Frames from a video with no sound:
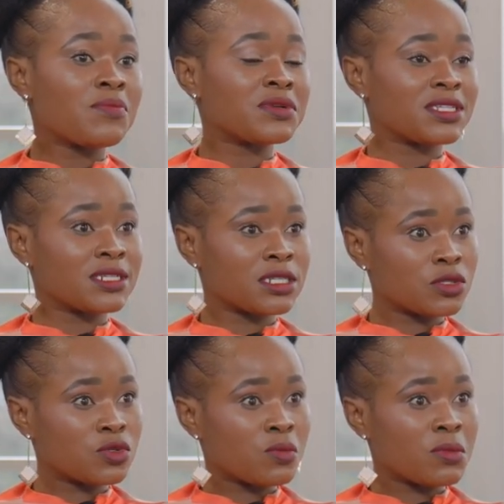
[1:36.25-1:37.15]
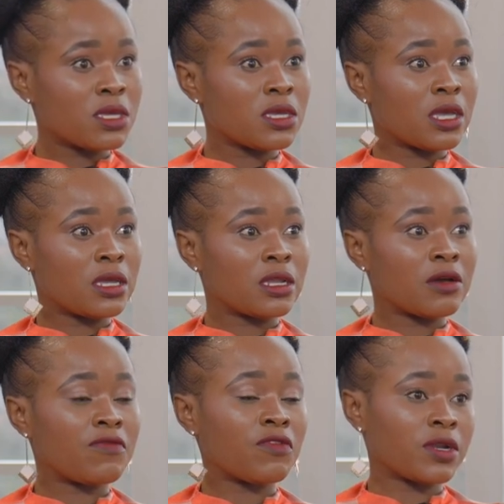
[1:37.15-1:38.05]
presented to me and
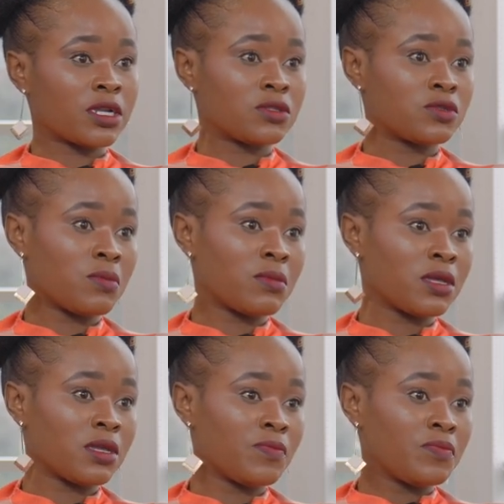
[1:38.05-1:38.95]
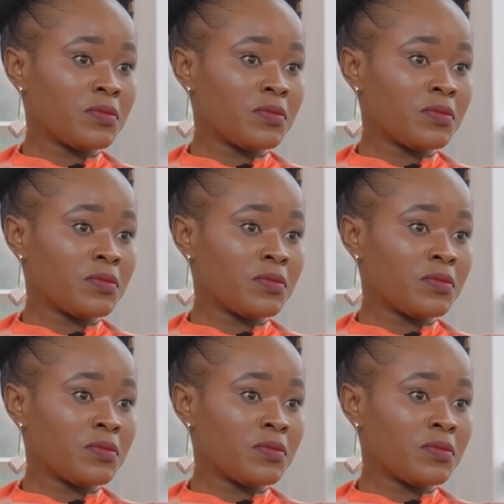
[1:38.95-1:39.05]
afforded to me.